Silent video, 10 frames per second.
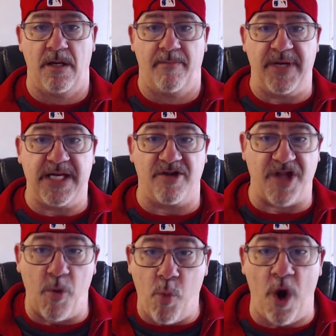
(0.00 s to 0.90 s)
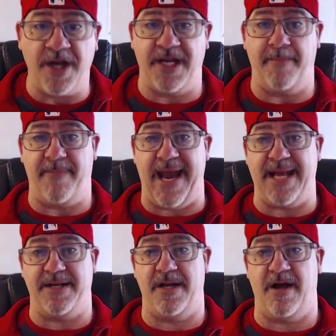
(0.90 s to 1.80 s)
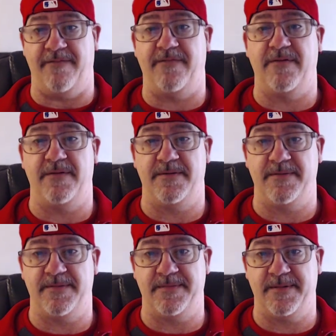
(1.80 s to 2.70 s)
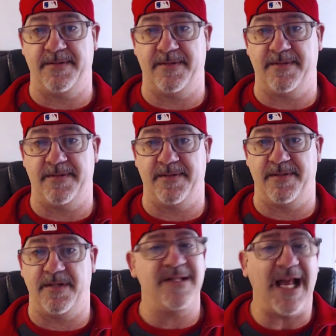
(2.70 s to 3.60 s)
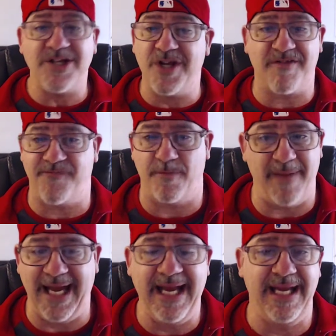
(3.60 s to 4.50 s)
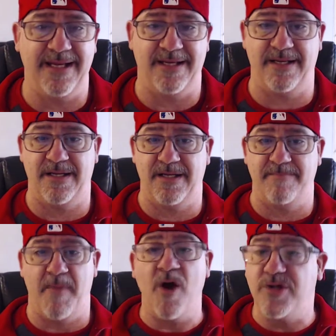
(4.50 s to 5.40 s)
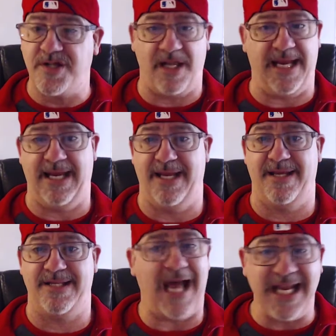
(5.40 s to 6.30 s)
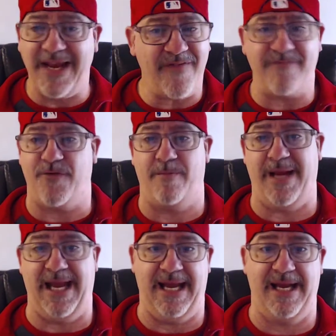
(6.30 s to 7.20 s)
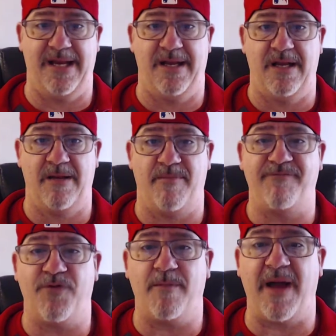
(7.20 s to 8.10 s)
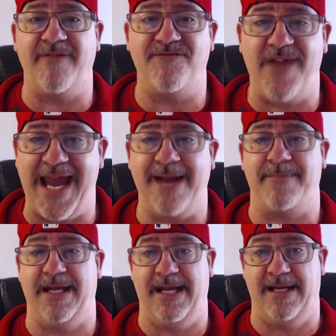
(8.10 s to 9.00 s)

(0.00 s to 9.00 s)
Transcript: because I wanted it bad enough. Not just for me, mostly, not even for me, but for my family.